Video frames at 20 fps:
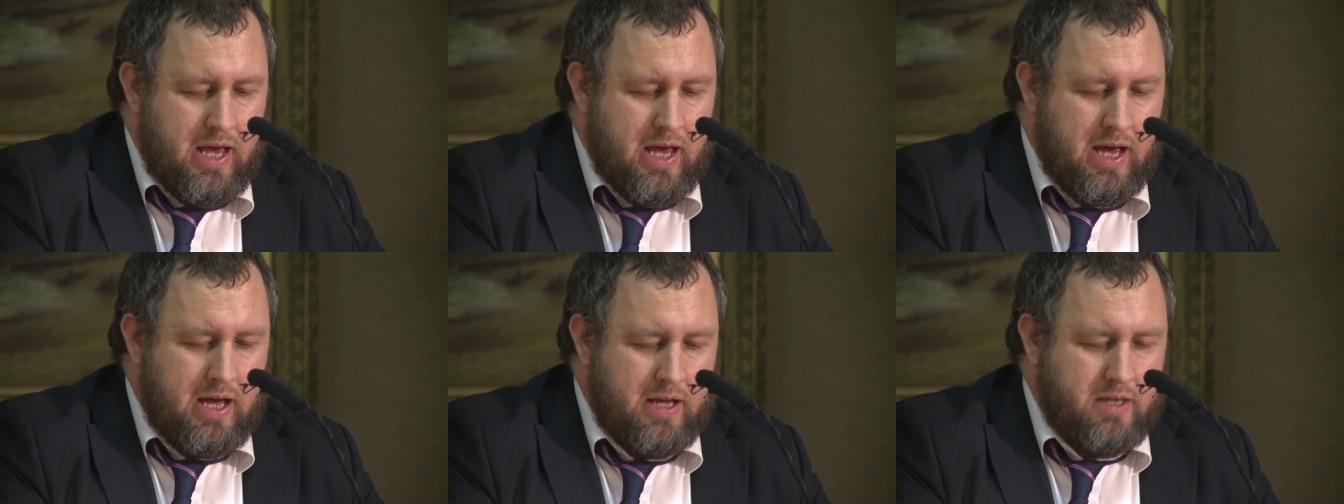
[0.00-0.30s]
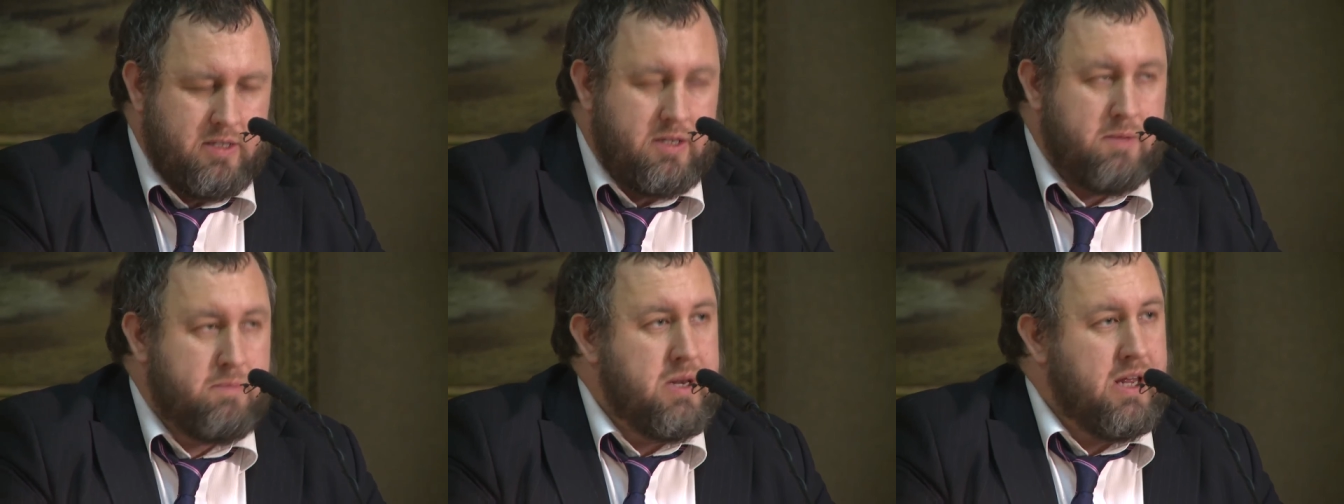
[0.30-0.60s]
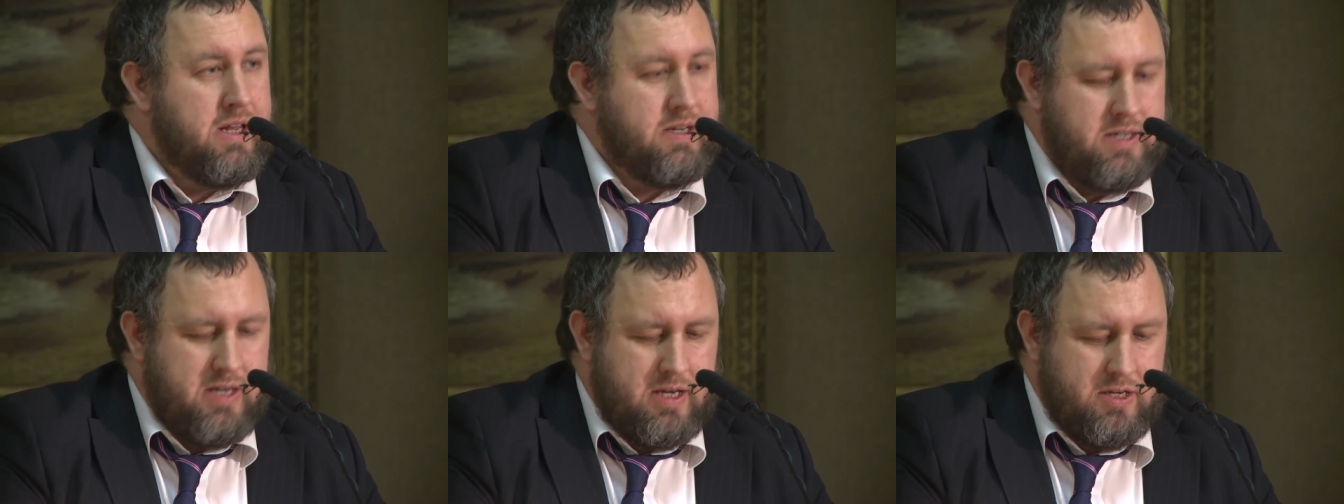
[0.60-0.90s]
and The
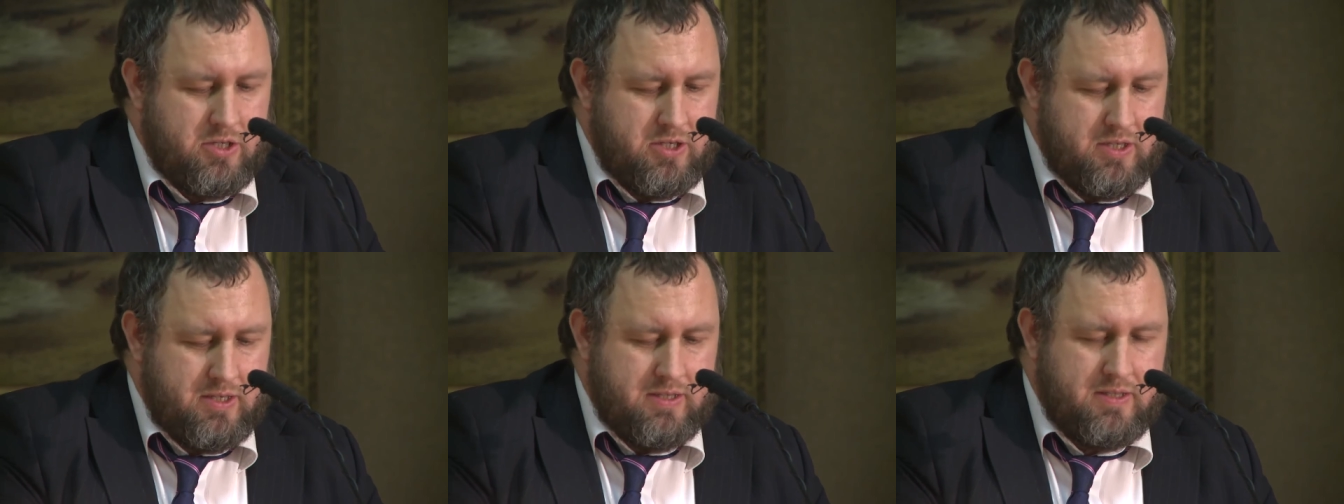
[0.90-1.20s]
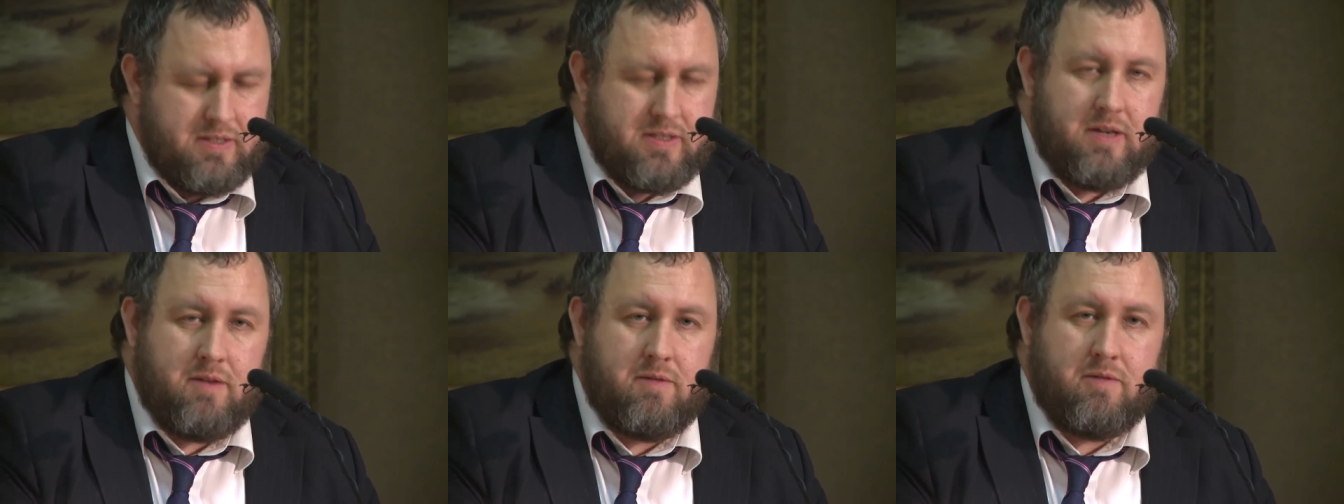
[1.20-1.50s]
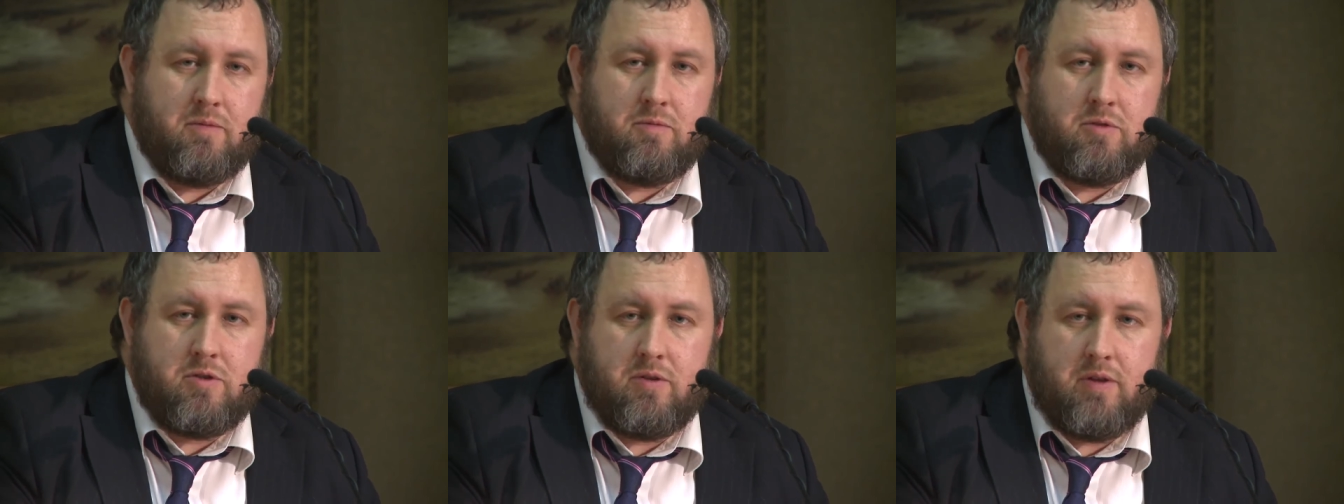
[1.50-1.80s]
Plantagenets
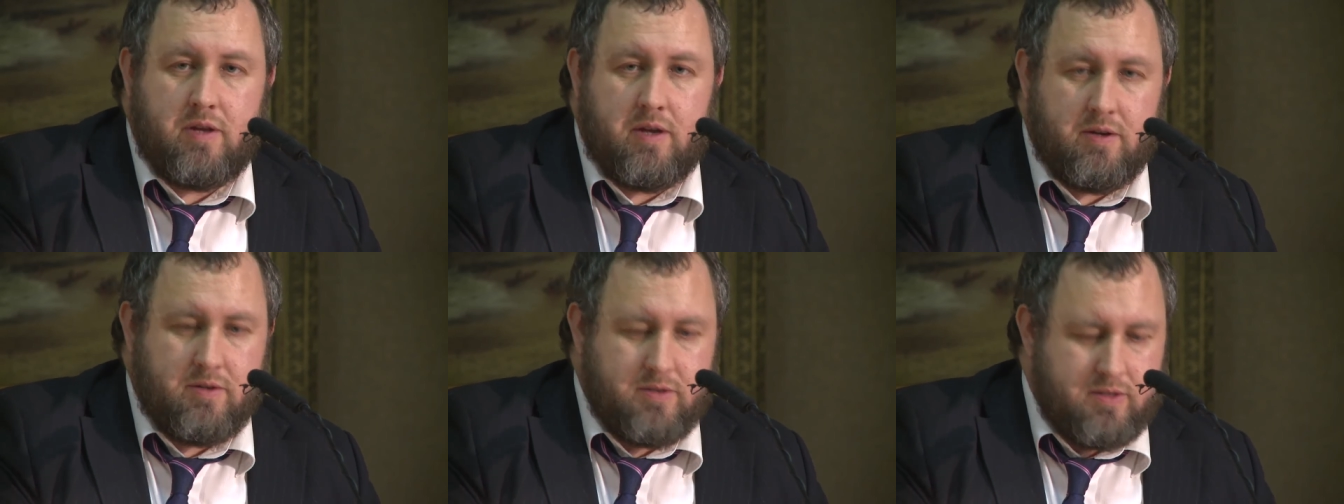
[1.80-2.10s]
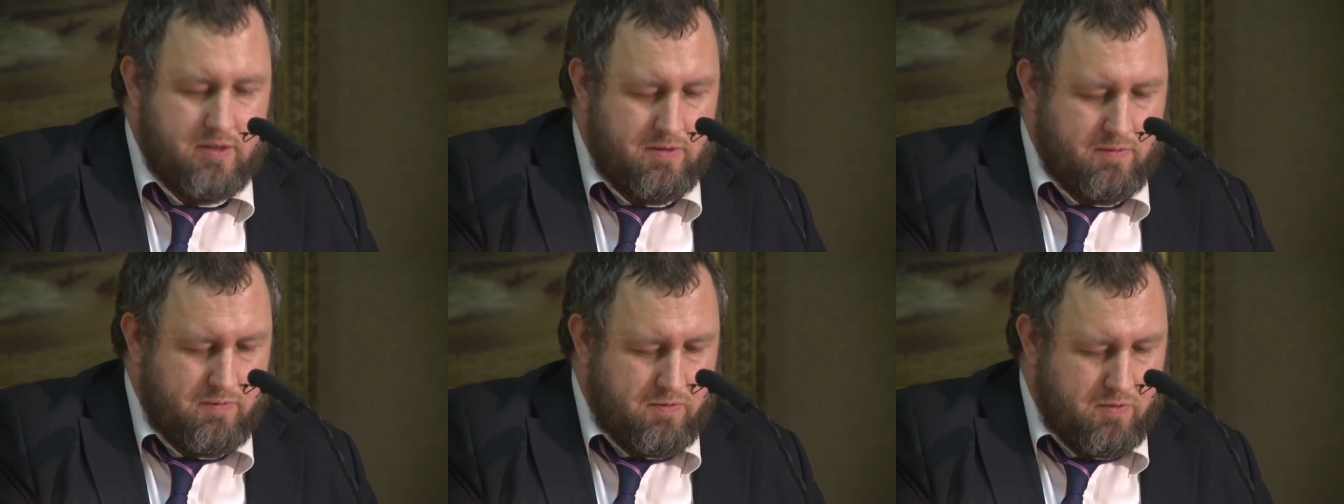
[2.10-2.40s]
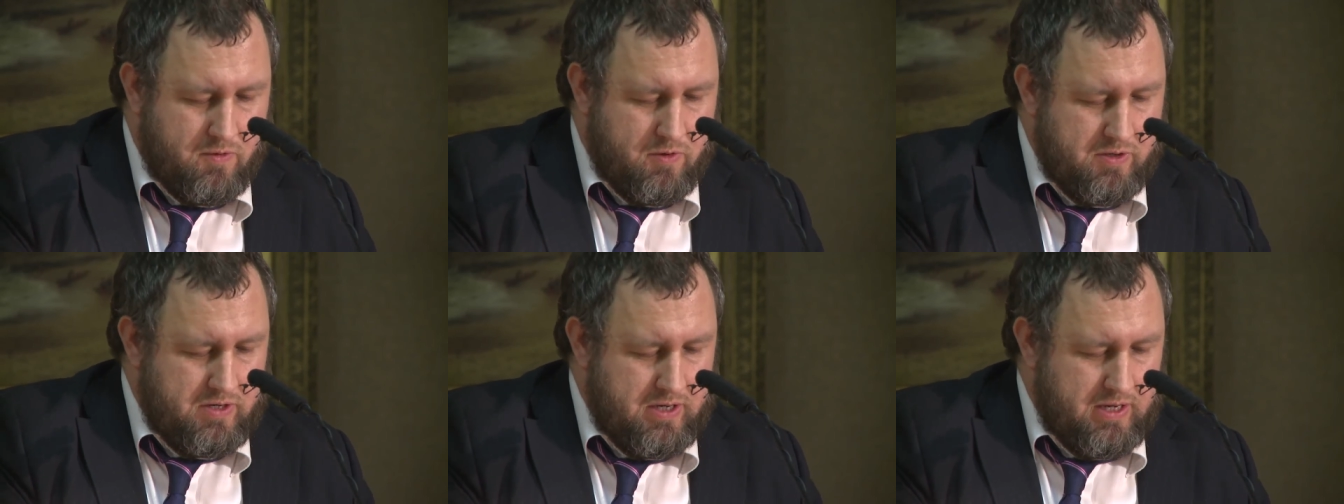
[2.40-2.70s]
from
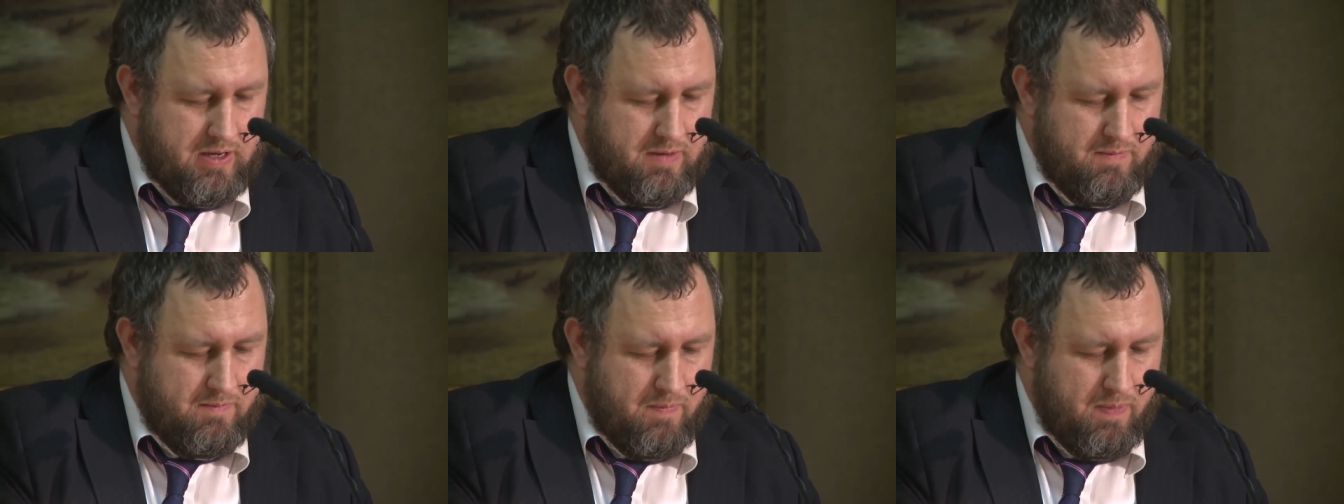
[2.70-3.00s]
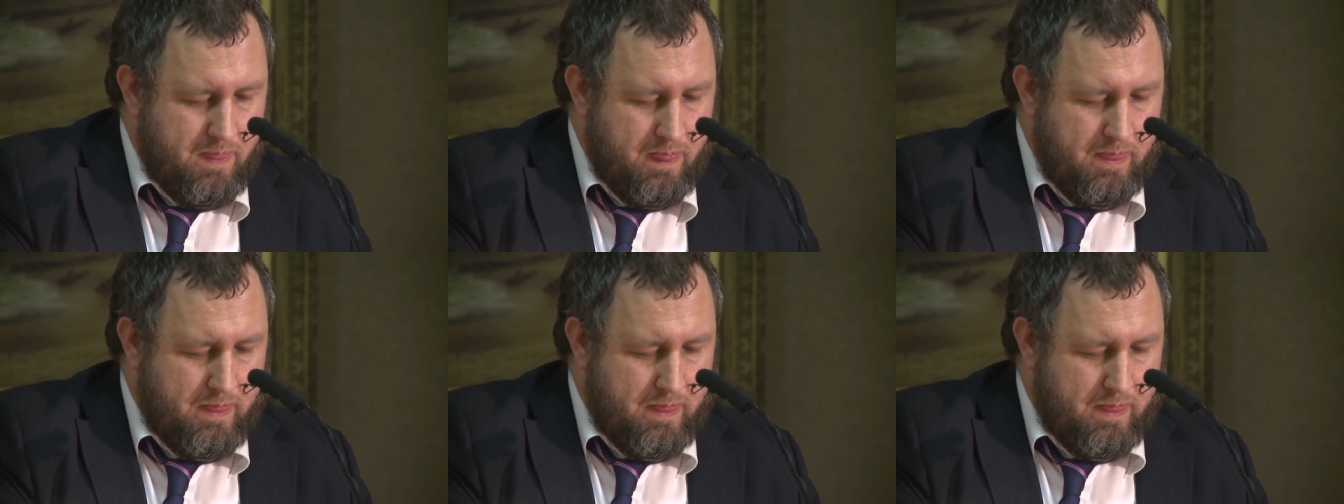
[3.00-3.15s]
2014.